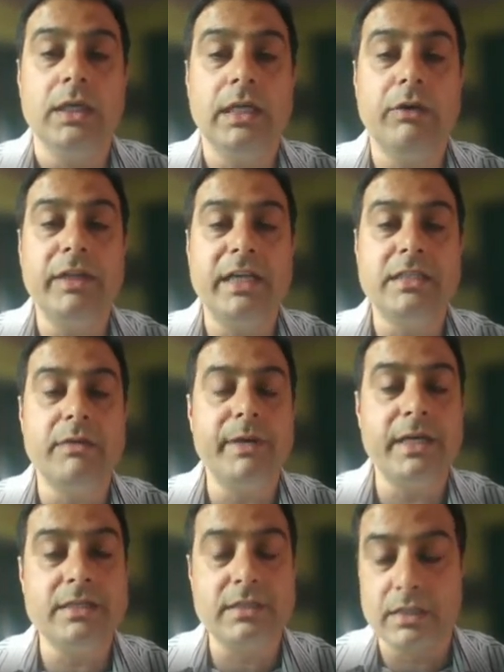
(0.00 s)
Now,
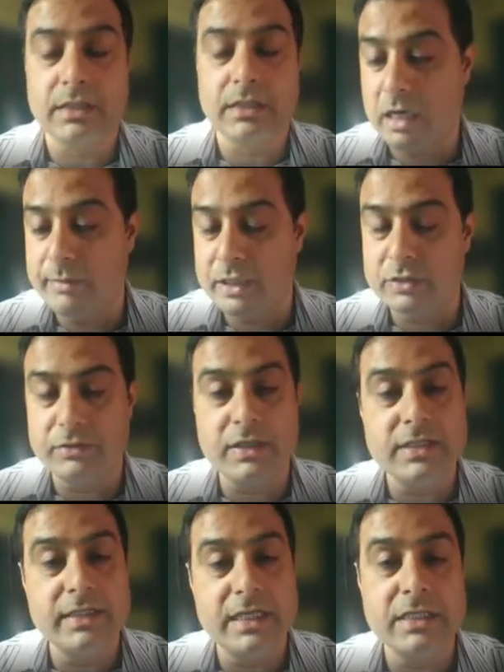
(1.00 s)
coming
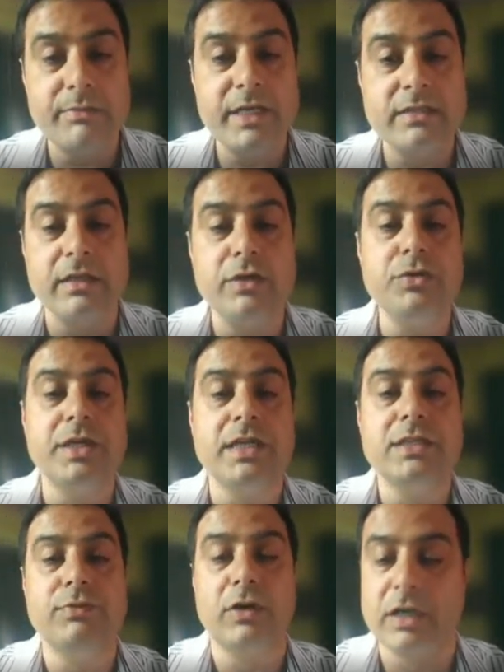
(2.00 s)
towards nature-based
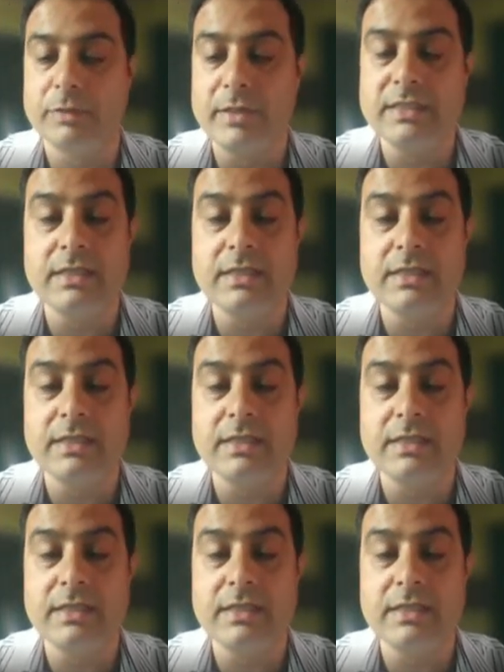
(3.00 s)
solutions for urban